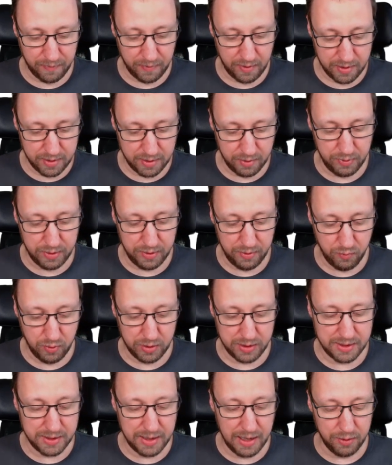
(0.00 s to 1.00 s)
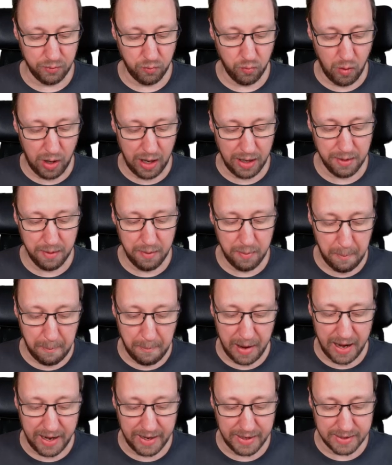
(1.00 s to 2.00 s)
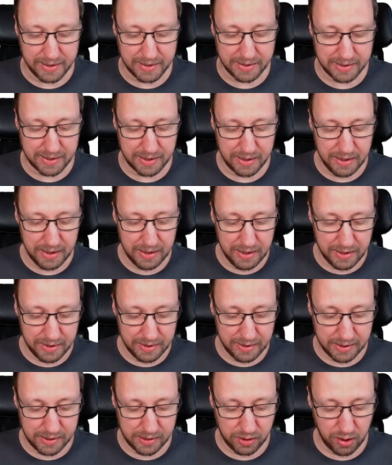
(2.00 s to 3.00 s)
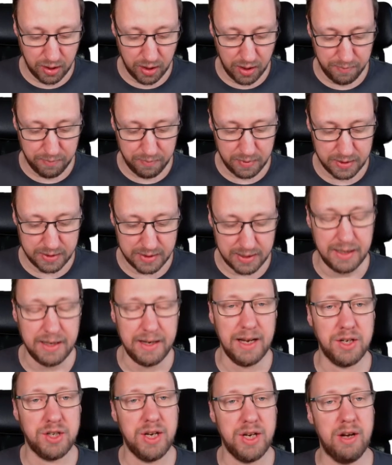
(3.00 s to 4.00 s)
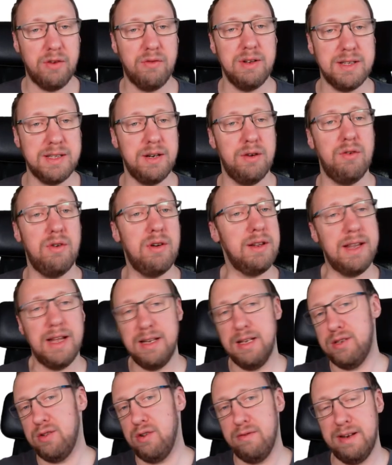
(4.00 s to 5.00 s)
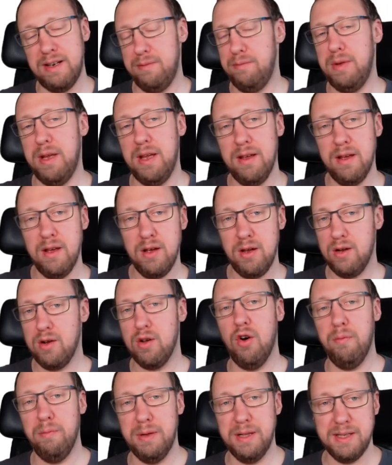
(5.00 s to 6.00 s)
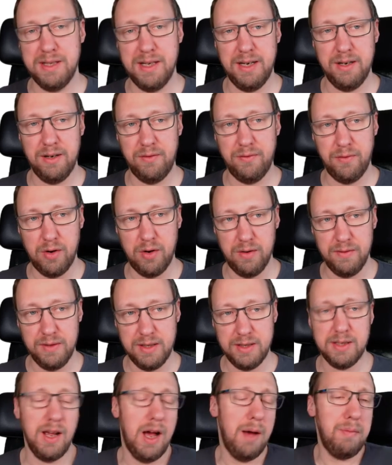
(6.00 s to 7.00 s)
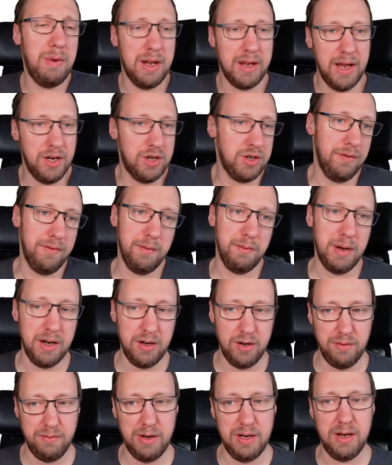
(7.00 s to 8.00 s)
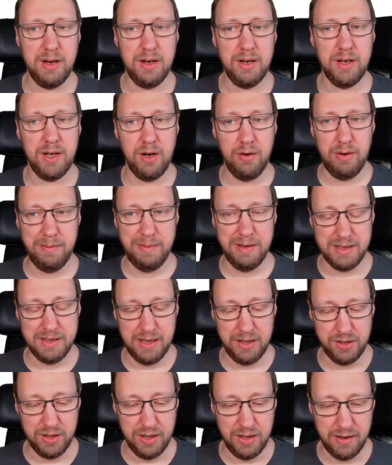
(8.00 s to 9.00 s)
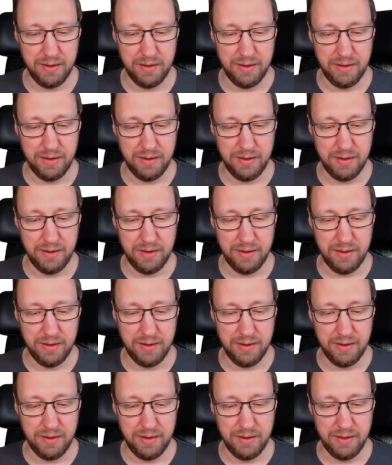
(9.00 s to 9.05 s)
So we would start 1 minus this term starting at j equals 0. That is already being compensated for. It's the application of the binomial theorem, essentially.